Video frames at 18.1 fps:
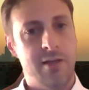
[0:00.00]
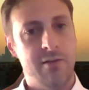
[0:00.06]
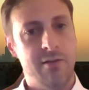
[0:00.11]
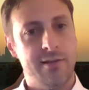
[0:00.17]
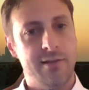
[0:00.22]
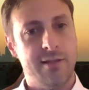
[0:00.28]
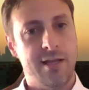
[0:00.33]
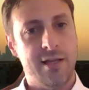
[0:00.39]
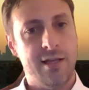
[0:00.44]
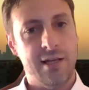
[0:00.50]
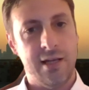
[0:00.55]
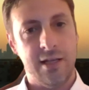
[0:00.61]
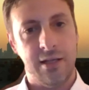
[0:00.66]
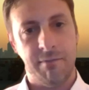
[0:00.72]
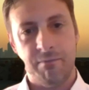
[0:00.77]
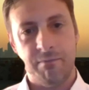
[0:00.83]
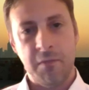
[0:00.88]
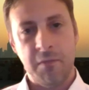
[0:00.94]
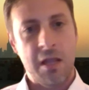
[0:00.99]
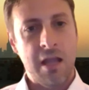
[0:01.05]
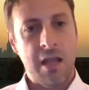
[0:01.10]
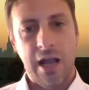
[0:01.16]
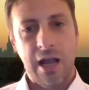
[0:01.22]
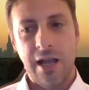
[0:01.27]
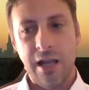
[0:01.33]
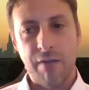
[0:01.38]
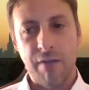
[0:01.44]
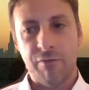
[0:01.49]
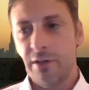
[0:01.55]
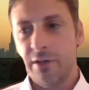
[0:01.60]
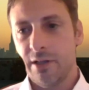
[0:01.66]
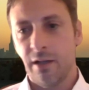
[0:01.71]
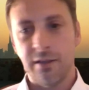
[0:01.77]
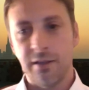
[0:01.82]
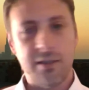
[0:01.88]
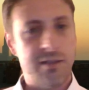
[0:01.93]
You say like, I have
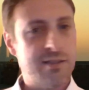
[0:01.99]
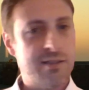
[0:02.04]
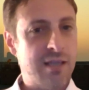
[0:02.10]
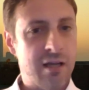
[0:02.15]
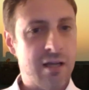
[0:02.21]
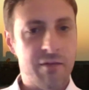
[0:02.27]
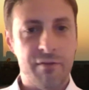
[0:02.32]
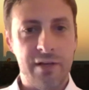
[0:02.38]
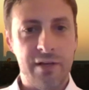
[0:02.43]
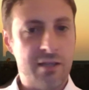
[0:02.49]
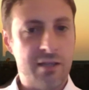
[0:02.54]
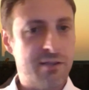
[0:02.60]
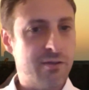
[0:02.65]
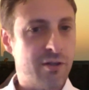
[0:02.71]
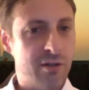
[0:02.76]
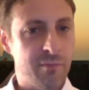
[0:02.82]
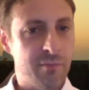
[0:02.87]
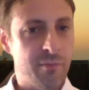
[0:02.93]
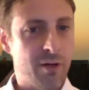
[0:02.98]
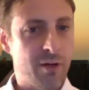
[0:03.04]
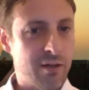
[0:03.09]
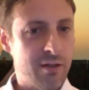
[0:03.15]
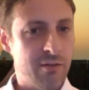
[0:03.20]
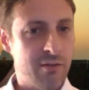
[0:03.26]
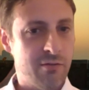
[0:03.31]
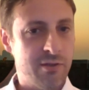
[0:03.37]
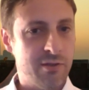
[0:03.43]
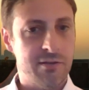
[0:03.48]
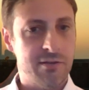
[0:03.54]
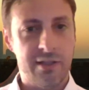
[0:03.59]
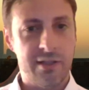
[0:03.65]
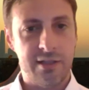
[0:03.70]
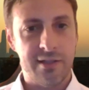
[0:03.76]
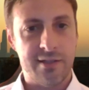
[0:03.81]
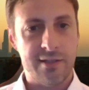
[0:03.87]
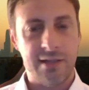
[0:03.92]
redundancy, I have an external partner who's
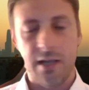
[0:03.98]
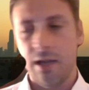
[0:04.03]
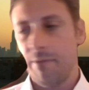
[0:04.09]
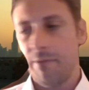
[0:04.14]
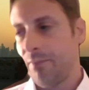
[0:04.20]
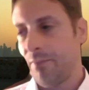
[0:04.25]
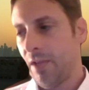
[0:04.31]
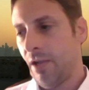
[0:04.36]
doing the same.